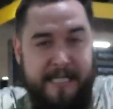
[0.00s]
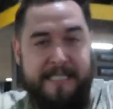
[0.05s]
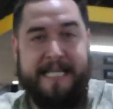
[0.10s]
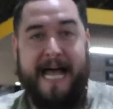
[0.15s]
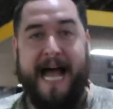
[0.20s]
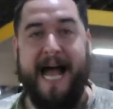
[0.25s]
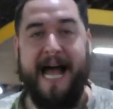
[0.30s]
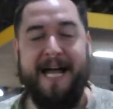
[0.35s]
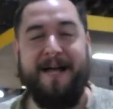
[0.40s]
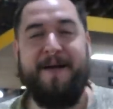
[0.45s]
is
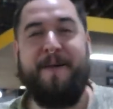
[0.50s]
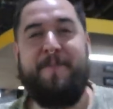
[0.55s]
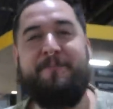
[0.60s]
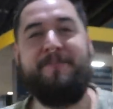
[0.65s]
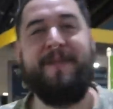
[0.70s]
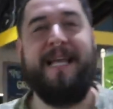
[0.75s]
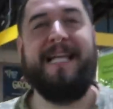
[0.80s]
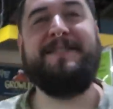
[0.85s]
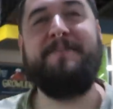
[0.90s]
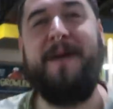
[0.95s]
that?
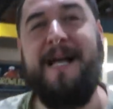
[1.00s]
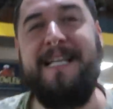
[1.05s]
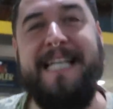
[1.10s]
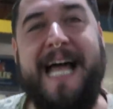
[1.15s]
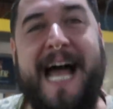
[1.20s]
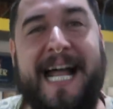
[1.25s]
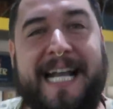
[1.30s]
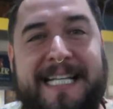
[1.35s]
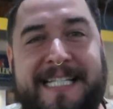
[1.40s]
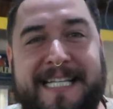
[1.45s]
It's my
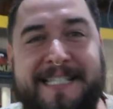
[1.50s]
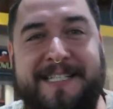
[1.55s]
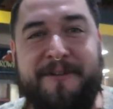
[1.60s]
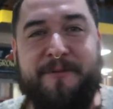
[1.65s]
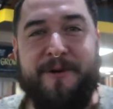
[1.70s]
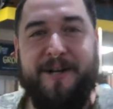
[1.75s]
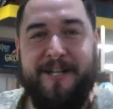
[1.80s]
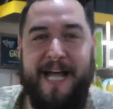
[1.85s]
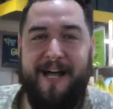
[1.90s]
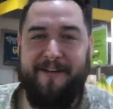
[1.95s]
dad at Disney
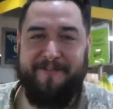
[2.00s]
World